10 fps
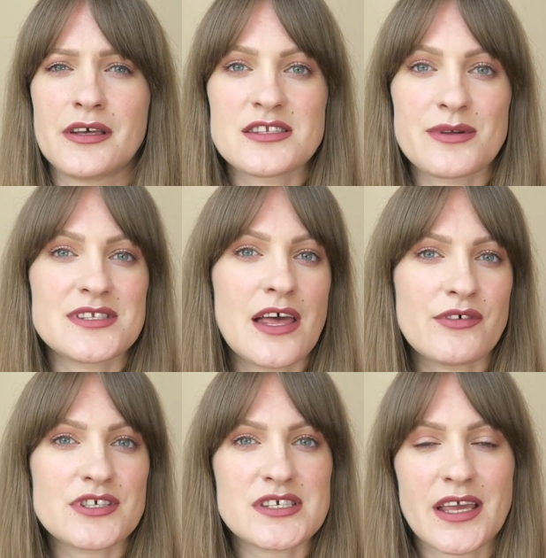So it's
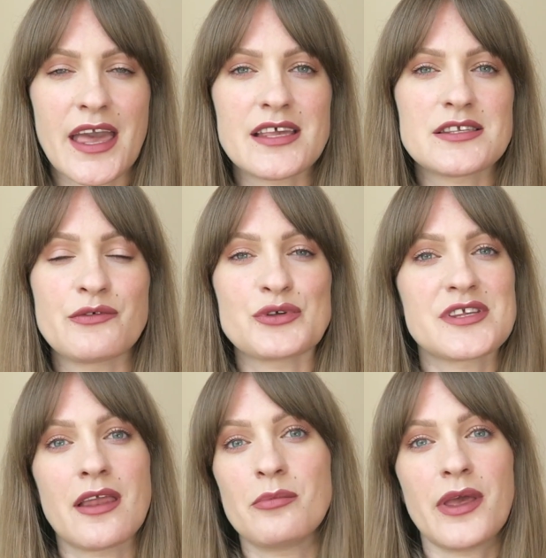never just a case of your
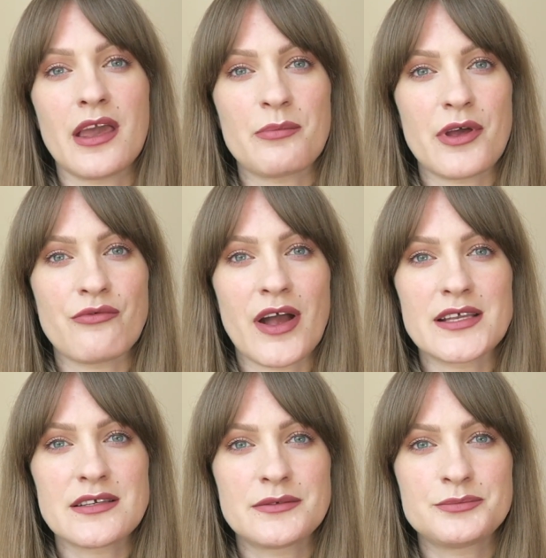skin being a bit
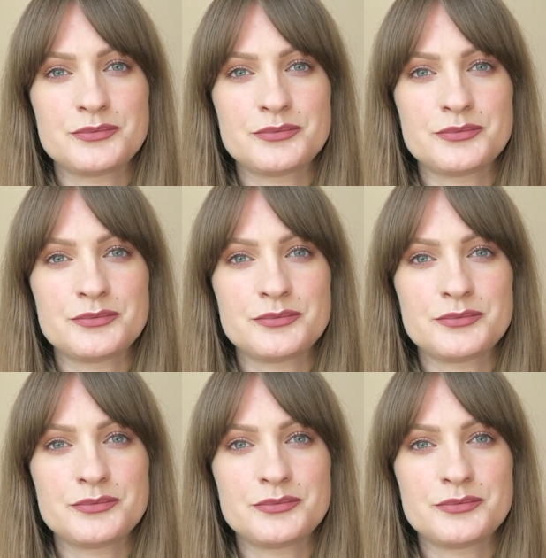red.